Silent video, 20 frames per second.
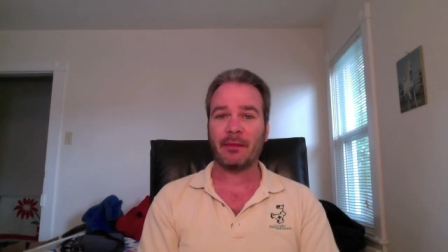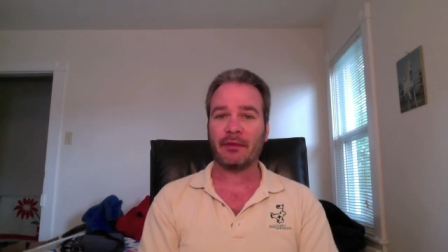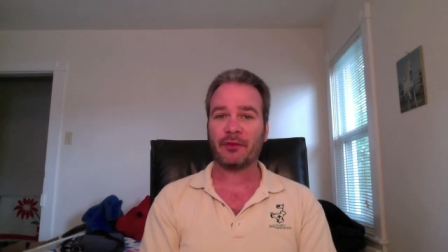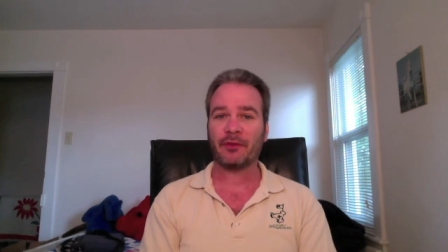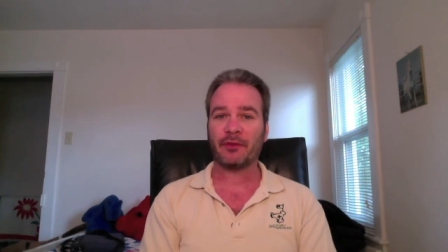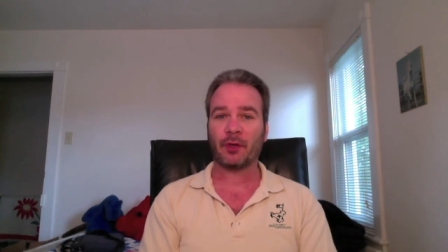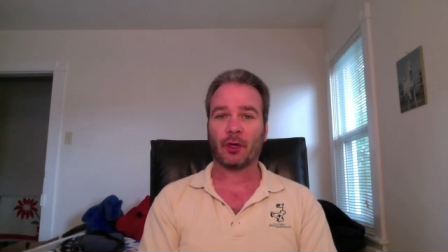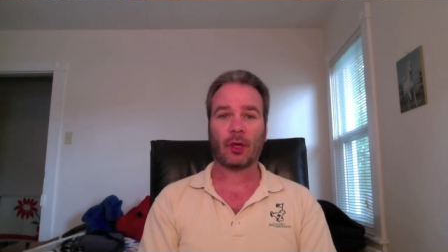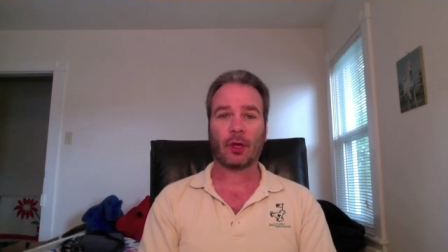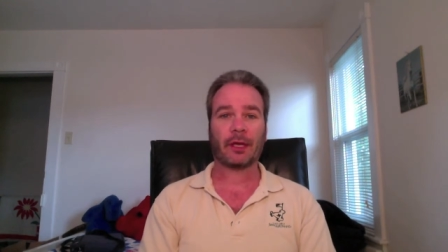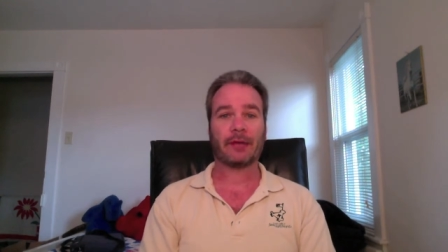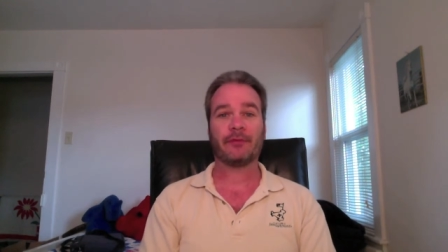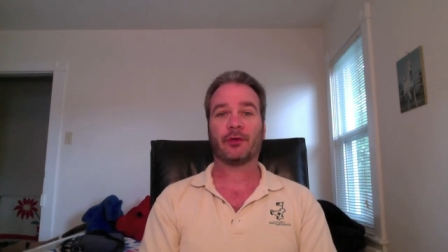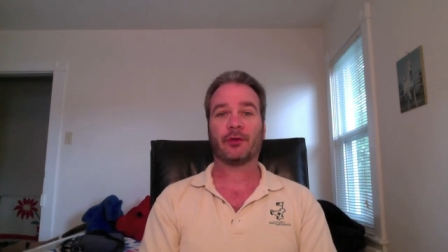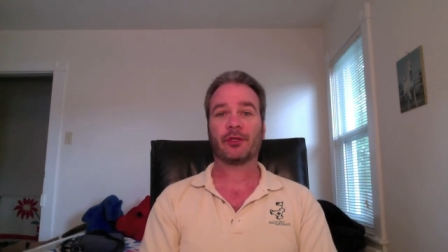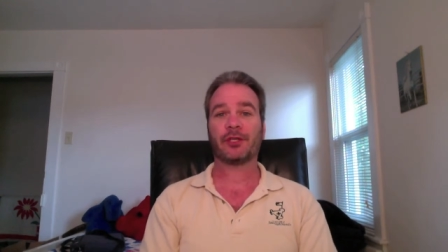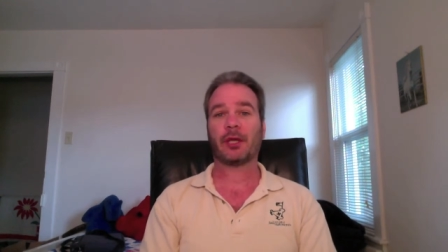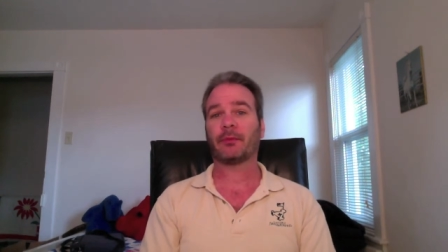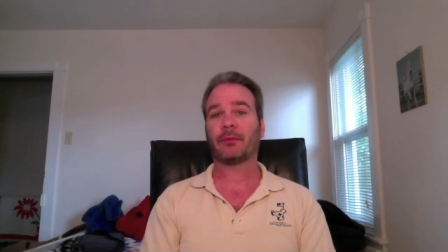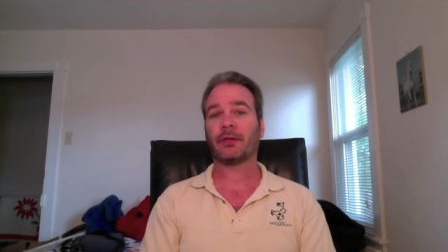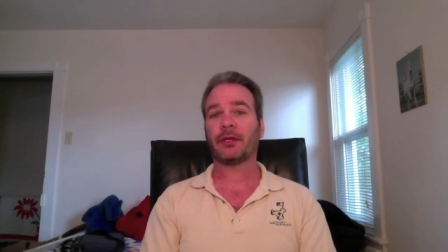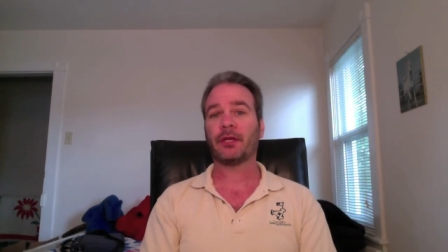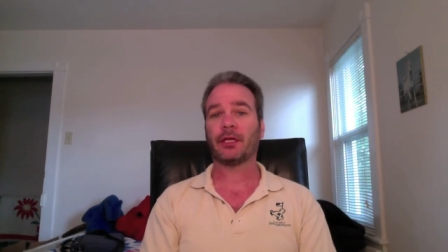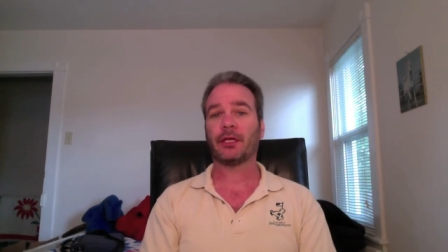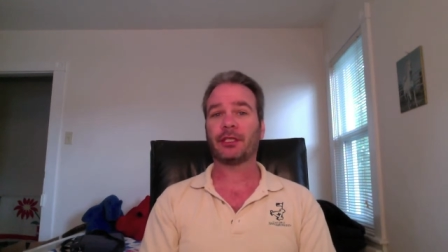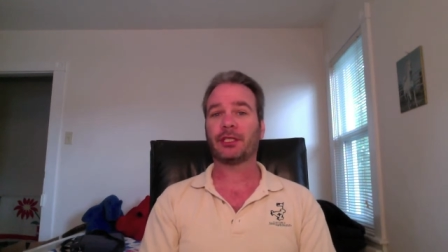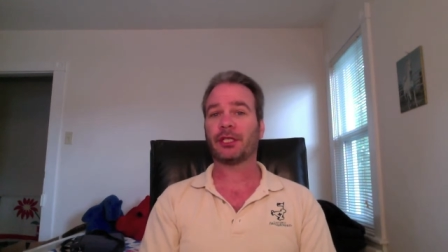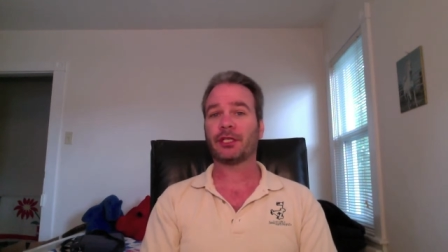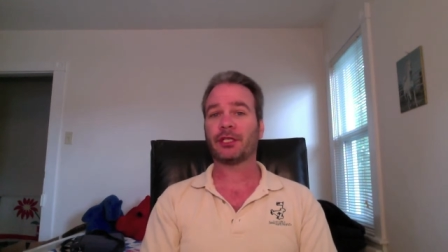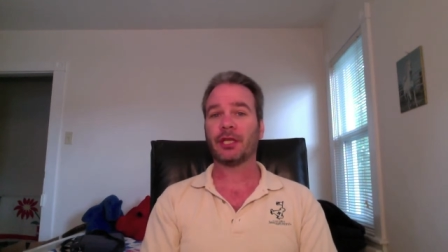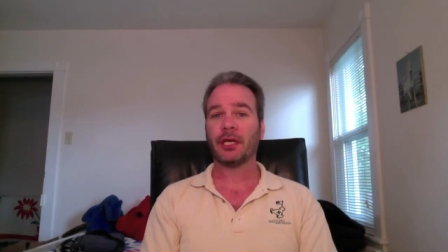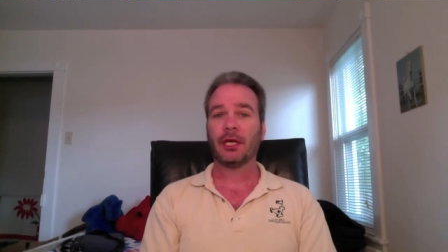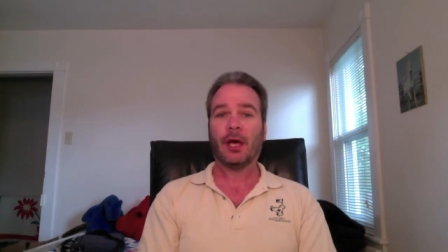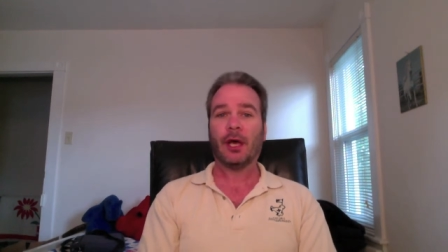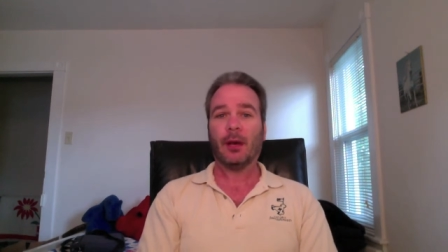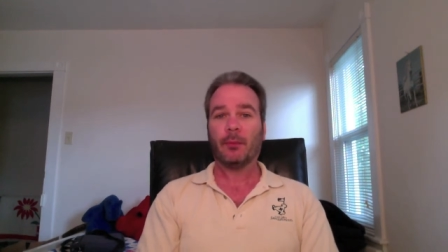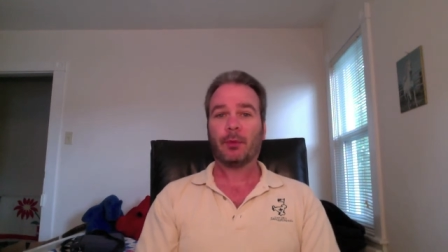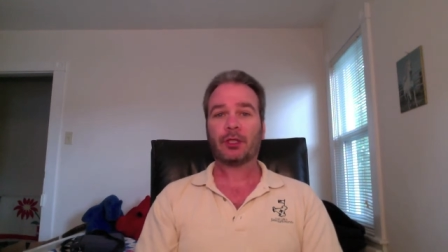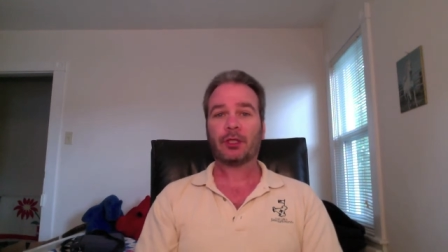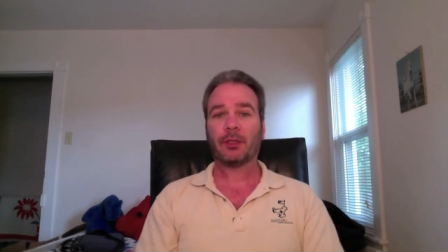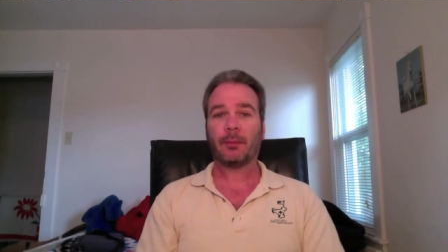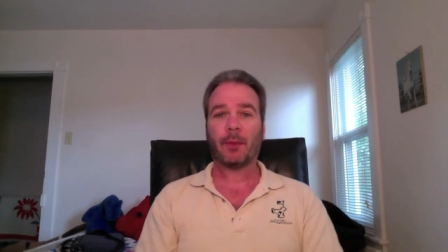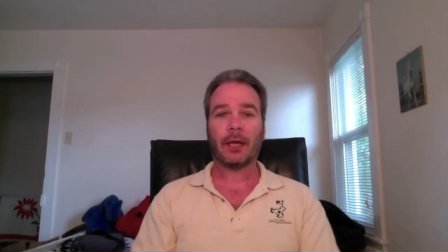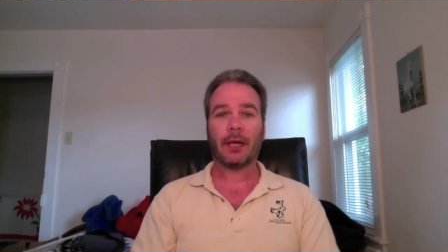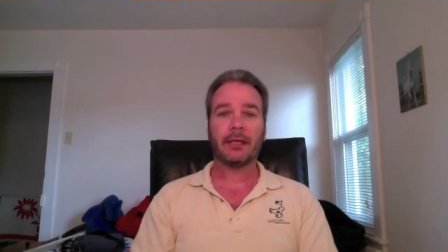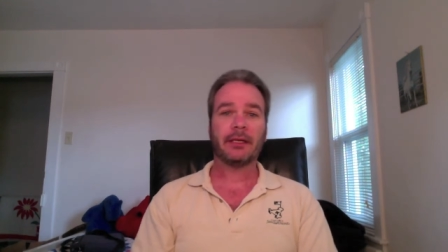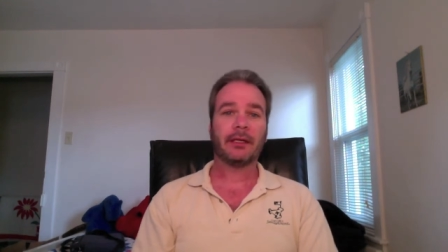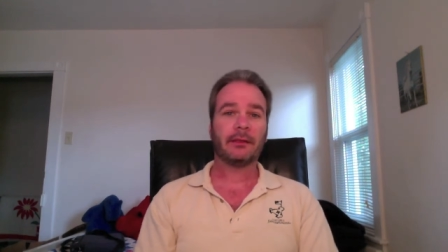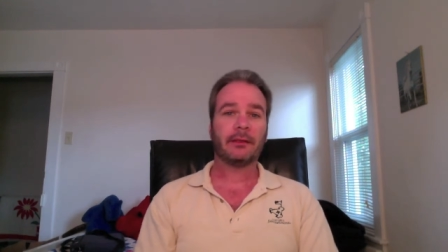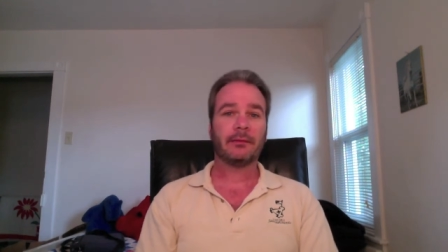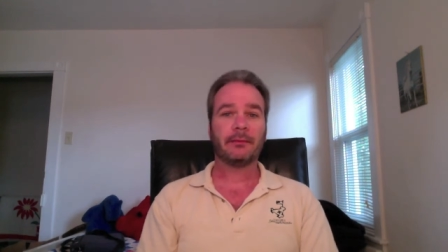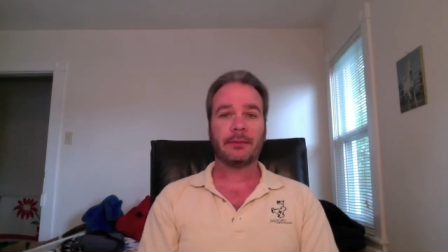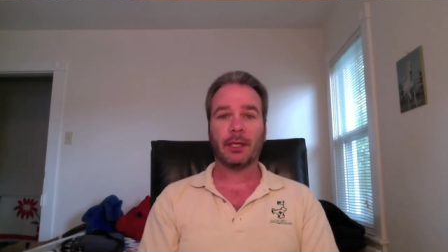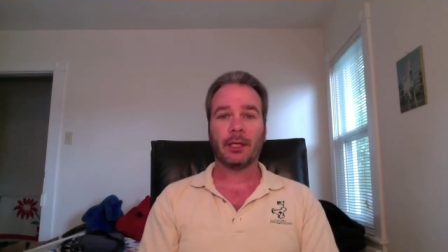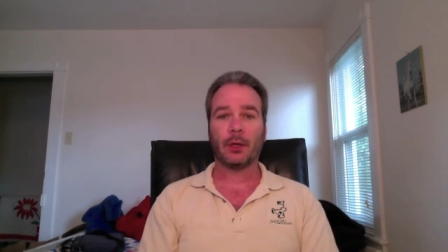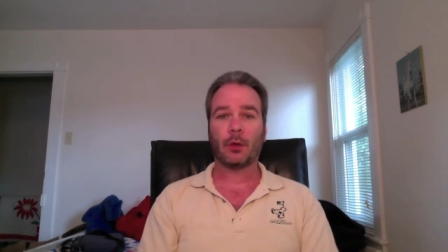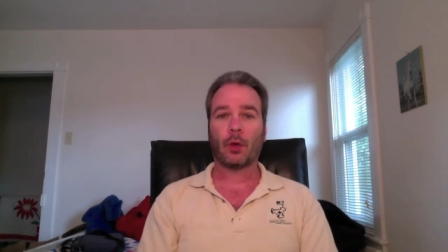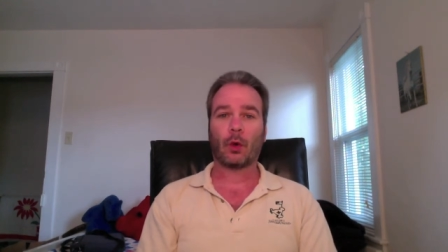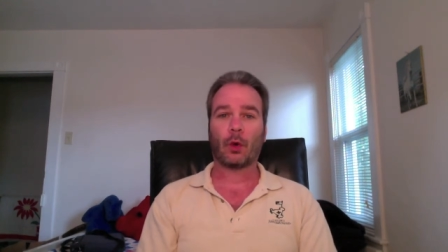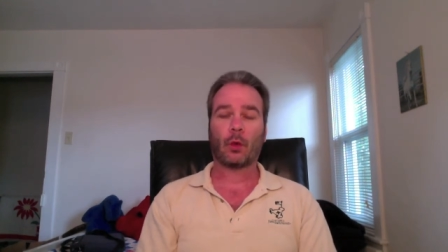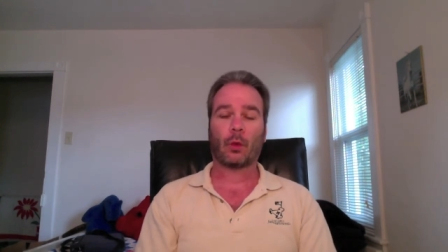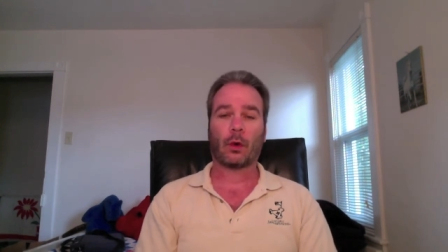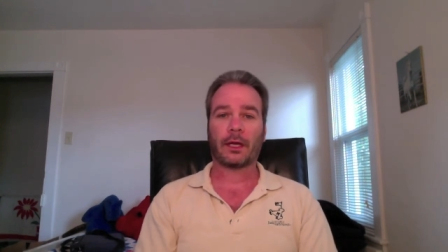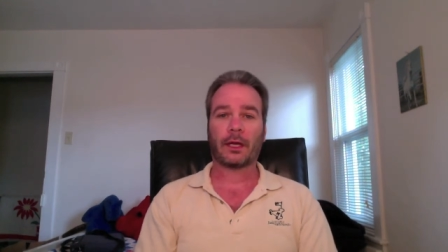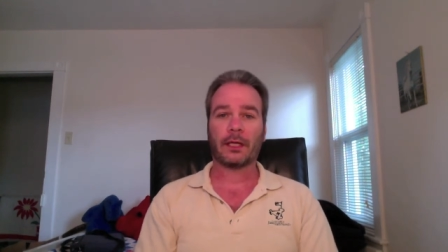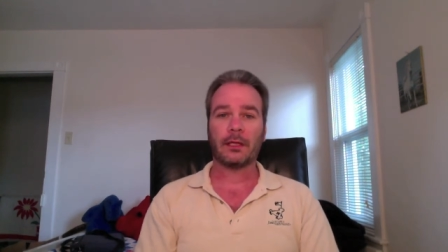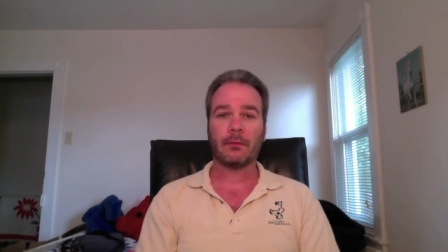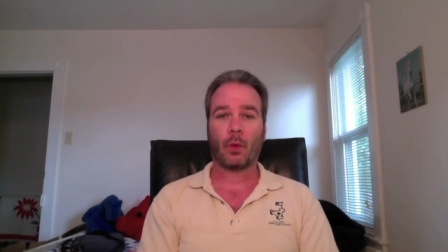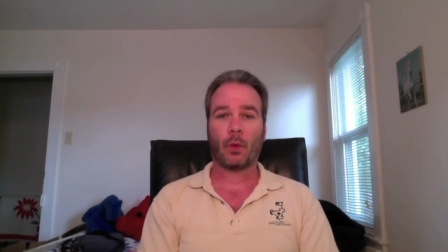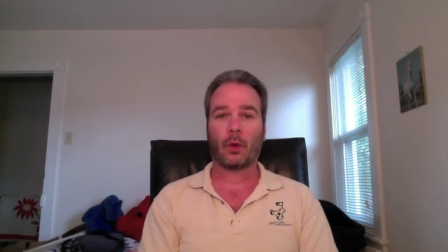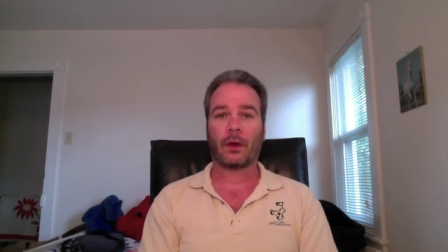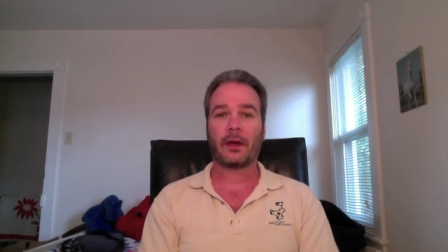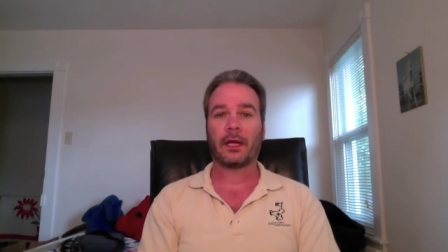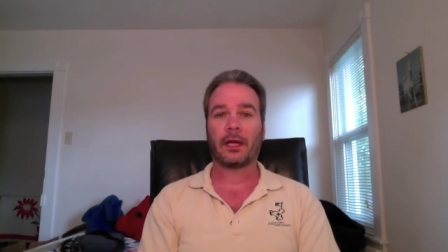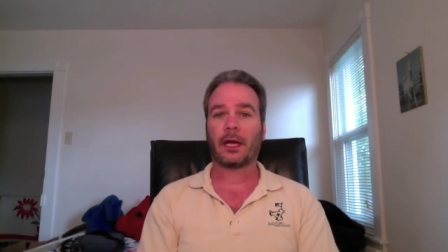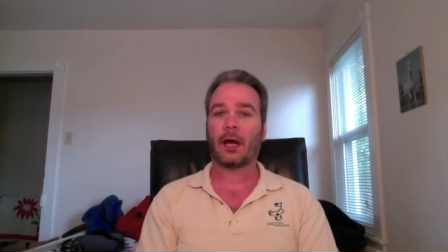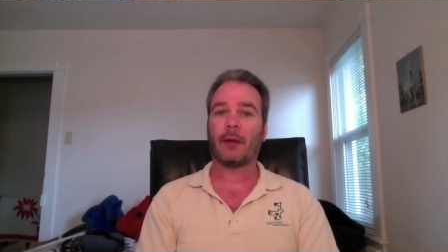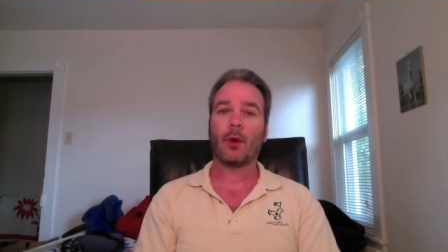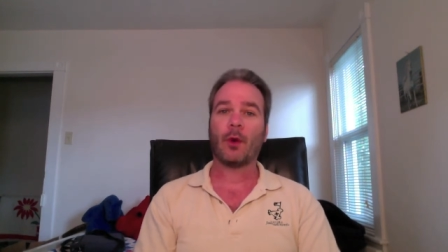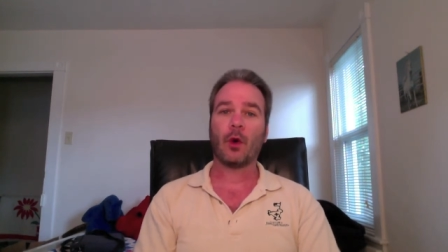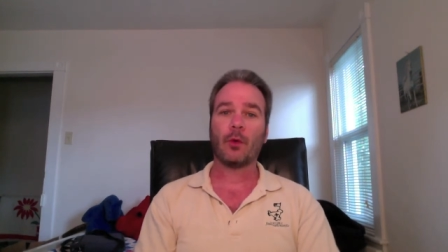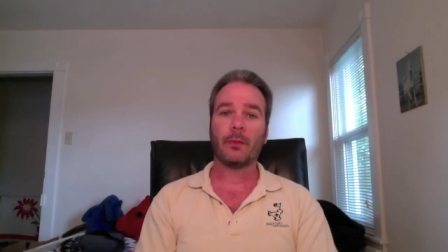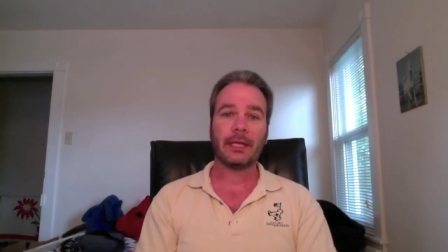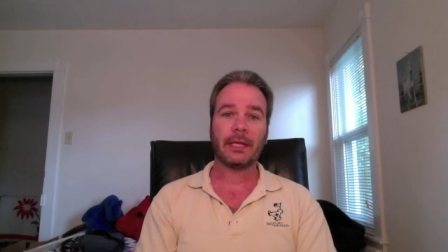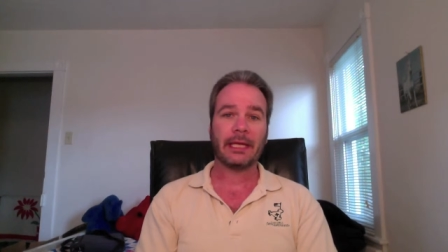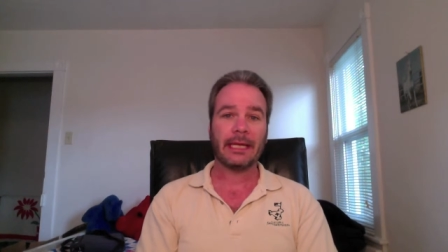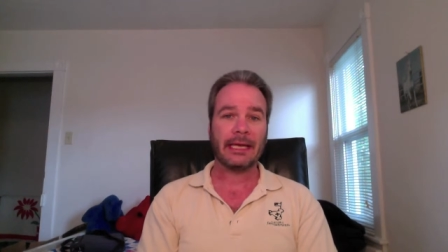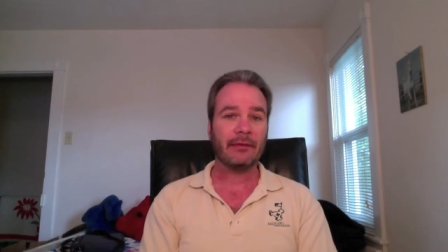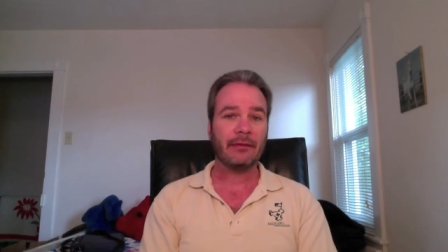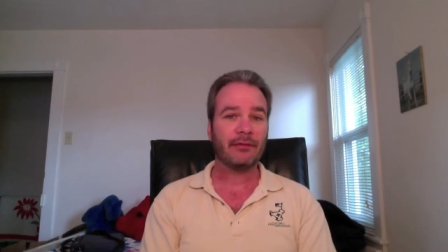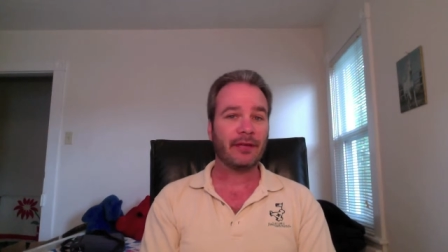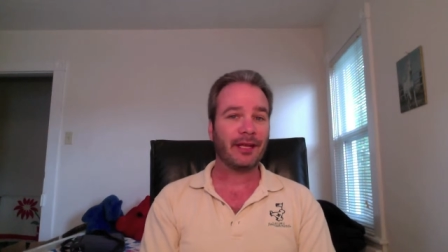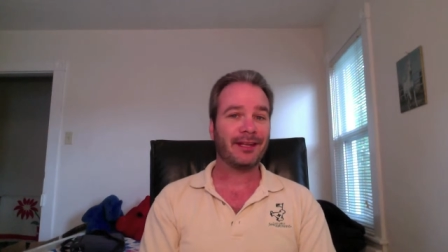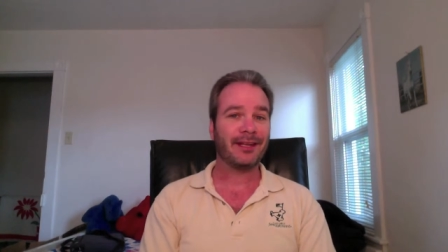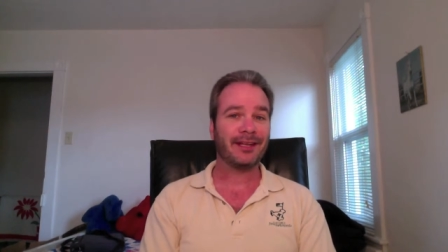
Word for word: If you're looking for something to just push a button and you know go to work in the morning and come home in the evening